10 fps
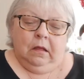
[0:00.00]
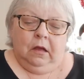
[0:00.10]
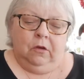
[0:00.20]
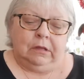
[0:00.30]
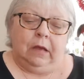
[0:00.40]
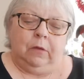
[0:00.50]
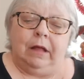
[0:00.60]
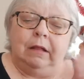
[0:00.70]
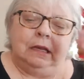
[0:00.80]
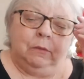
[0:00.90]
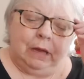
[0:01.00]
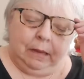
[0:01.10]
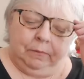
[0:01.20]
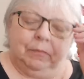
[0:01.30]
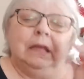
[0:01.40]
Okay, well,
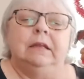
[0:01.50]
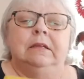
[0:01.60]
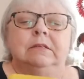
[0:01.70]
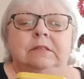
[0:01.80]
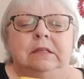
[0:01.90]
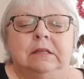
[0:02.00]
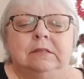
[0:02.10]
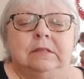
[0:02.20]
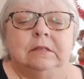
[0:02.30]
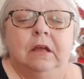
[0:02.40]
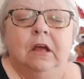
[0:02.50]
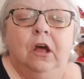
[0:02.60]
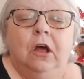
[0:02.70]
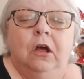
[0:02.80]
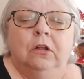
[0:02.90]
anyway, it is this
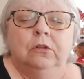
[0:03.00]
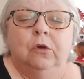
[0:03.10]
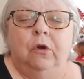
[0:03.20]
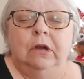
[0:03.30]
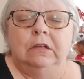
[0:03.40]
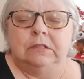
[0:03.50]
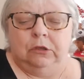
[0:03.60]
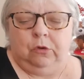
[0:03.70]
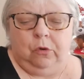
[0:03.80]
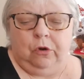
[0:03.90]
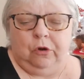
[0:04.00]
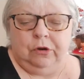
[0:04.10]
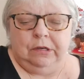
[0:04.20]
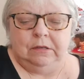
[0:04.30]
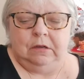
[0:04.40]
Laura
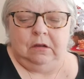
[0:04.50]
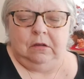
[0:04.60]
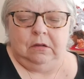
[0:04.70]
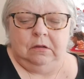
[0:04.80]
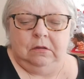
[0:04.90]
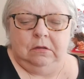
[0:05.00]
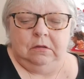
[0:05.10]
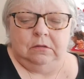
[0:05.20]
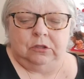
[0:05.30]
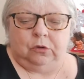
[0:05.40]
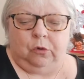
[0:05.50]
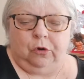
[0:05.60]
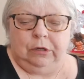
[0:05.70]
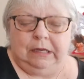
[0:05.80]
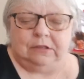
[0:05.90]
Secord,
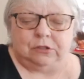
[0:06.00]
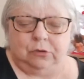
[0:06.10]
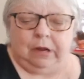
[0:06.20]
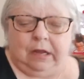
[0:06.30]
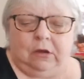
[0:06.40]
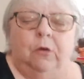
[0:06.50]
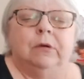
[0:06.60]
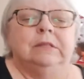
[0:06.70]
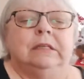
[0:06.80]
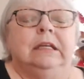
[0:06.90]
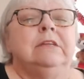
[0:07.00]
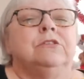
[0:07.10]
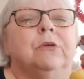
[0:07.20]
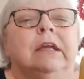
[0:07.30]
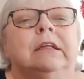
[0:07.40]
Secord Easter egg. Oh, there's an
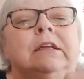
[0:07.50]
Easter egg in